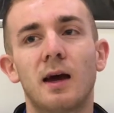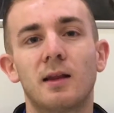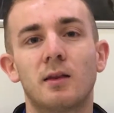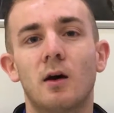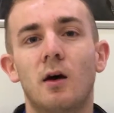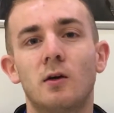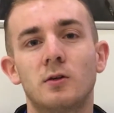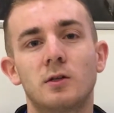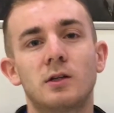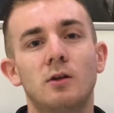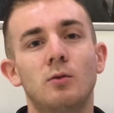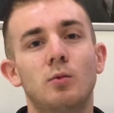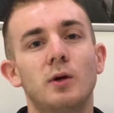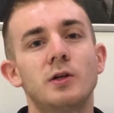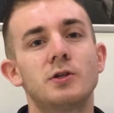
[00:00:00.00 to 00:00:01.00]
at the honor
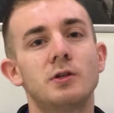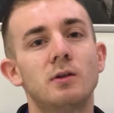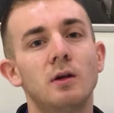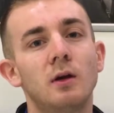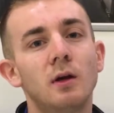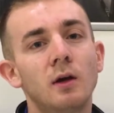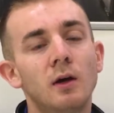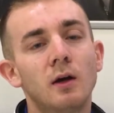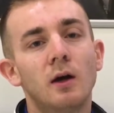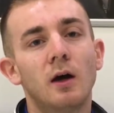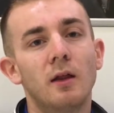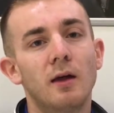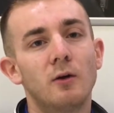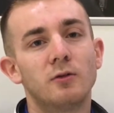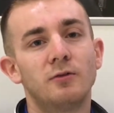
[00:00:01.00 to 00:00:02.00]
celebration.
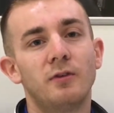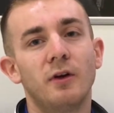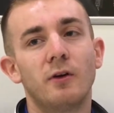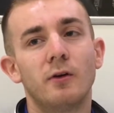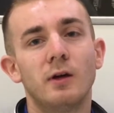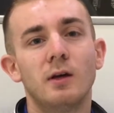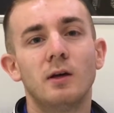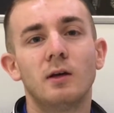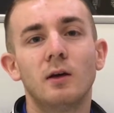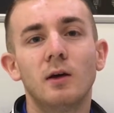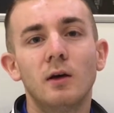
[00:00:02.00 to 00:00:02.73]
Uh, that was very